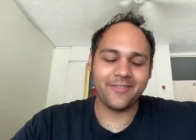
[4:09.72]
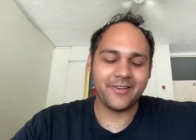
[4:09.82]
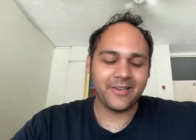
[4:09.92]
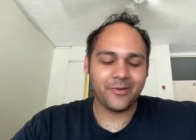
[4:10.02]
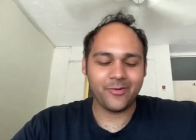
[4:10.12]

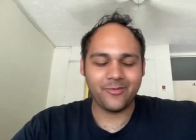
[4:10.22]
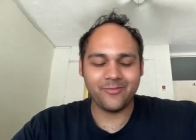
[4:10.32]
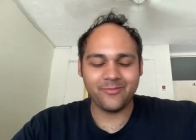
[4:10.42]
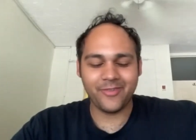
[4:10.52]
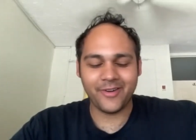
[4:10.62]
definitely.
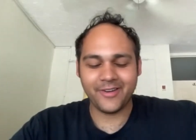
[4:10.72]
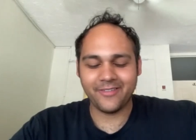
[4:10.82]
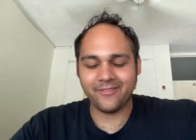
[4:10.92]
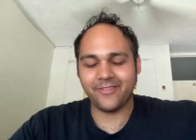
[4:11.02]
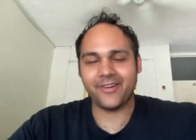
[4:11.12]

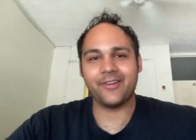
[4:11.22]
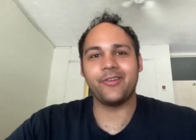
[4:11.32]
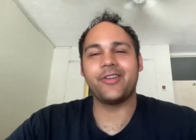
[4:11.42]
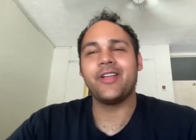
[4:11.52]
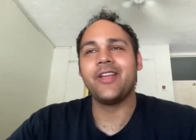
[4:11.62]
Very, very
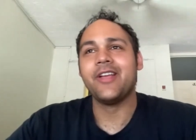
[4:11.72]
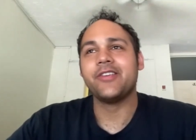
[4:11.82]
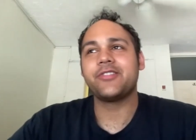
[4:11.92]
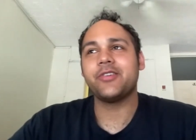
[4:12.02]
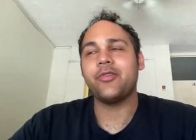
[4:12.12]
good.
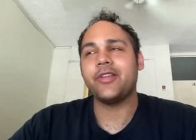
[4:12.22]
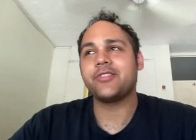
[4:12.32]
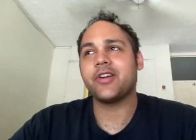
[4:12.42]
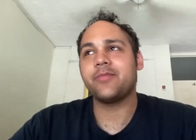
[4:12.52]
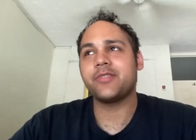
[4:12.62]
So
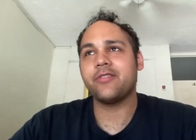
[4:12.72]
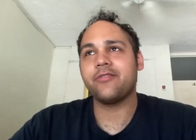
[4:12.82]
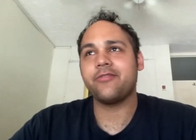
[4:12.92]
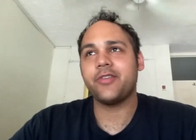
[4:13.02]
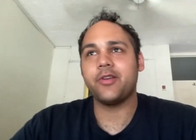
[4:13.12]
in terms
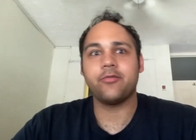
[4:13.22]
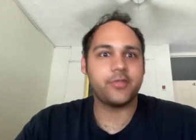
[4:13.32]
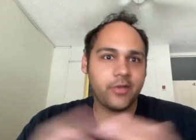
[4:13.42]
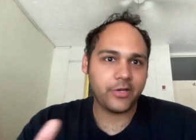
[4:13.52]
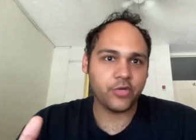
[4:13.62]
of, you know,
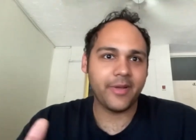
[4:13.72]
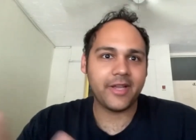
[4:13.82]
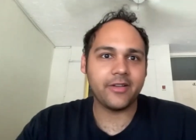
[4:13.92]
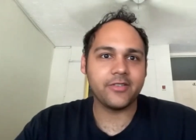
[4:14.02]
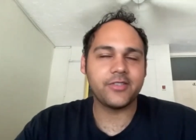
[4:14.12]
so that
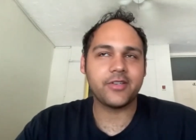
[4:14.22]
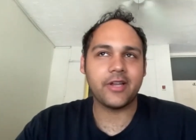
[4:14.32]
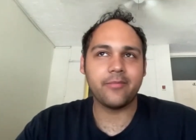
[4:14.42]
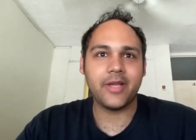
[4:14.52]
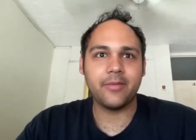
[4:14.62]
Jamaicans
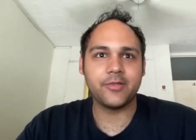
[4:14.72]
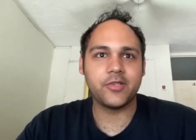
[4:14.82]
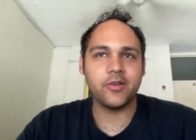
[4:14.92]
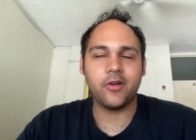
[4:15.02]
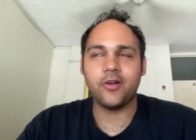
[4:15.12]
can be able
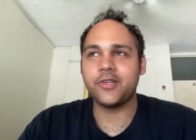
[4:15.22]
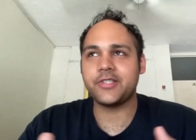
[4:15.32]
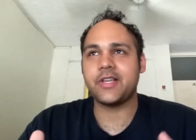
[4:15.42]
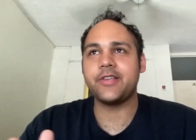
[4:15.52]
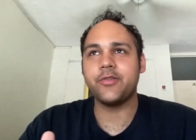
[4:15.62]
to
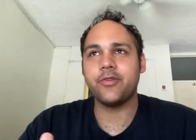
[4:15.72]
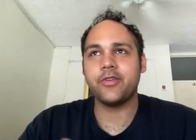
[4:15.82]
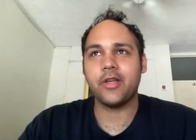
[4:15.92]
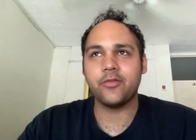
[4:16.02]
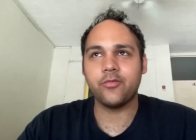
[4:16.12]
understand you
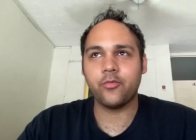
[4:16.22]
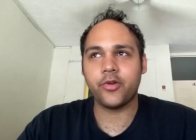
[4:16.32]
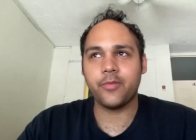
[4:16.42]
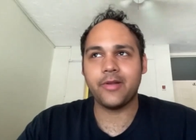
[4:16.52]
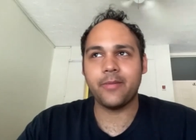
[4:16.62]
and, and
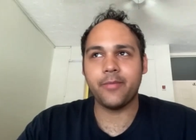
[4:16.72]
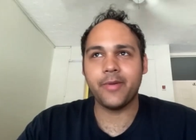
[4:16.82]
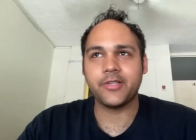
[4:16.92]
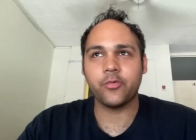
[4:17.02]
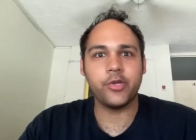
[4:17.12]
where you play a bit
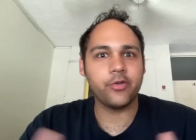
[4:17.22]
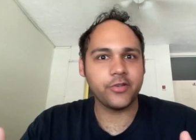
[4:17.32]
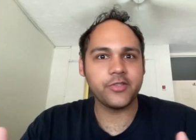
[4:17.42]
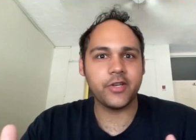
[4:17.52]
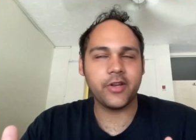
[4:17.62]
better, would you
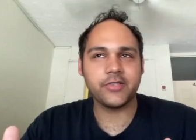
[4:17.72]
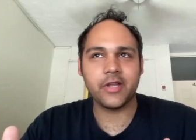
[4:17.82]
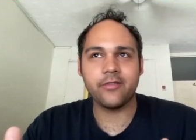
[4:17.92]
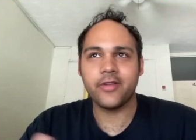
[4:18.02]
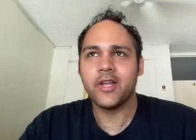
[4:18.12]
consider
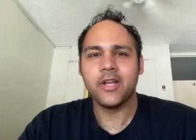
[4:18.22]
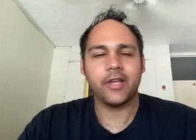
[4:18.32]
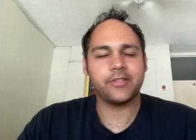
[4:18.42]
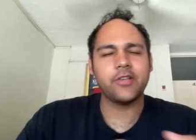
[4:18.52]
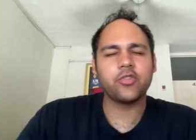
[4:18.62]
yourself
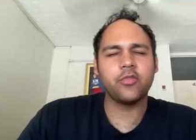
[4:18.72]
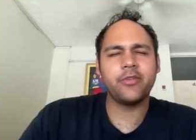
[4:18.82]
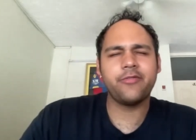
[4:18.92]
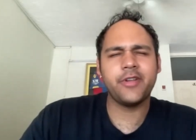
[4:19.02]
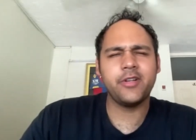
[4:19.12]
a central
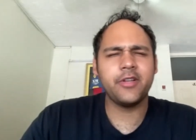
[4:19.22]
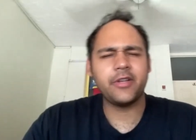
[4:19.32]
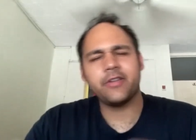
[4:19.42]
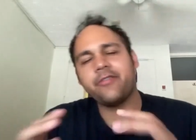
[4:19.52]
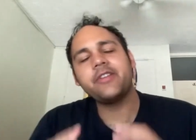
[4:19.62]

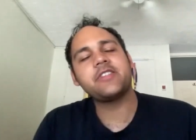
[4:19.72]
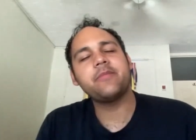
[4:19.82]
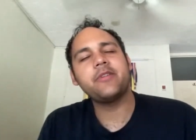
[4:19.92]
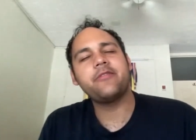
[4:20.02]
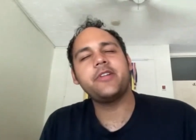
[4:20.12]
midfielder, a
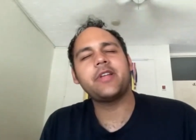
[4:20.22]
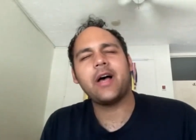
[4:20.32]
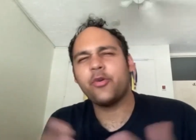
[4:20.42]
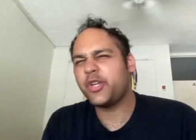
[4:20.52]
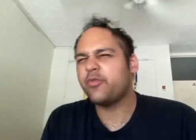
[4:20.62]
defensive midfielder?
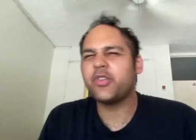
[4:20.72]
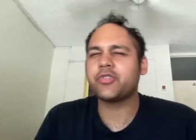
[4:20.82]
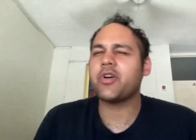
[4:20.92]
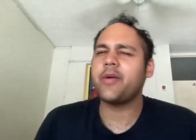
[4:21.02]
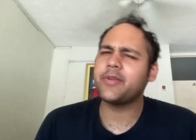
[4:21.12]
How would you
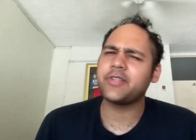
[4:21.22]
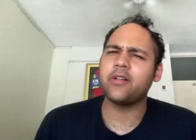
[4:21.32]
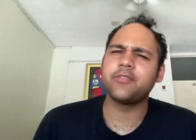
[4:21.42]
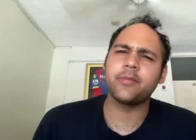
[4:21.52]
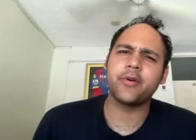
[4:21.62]
describe
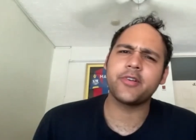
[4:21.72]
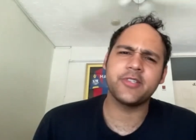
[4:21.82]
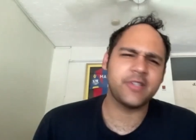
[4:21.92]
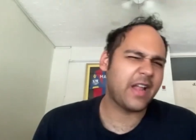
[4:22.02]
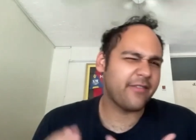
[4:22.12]
yourself to
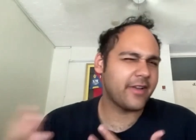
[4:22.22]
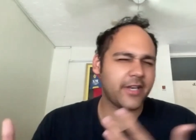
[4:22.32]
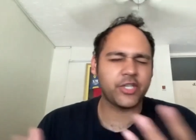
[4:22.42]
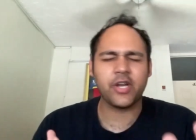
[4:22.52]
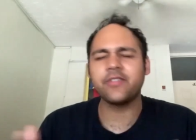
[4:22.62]
persons that haven't
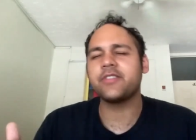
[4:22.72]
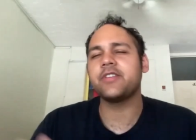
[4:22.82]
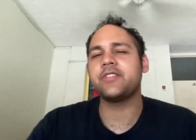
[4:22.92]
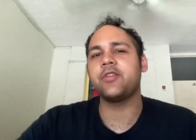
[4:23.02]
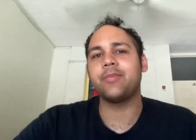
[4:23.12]
had a chance
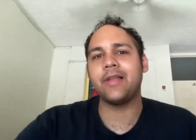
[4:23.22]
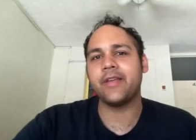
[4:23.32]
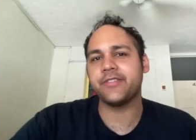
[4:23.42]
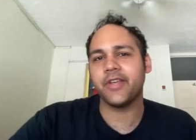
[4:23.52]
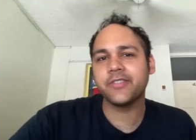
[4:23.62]
to see you
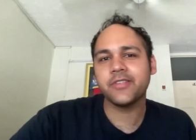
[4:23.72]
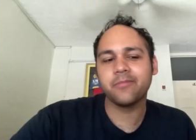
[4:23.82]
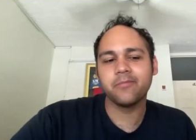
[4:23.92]
play yet?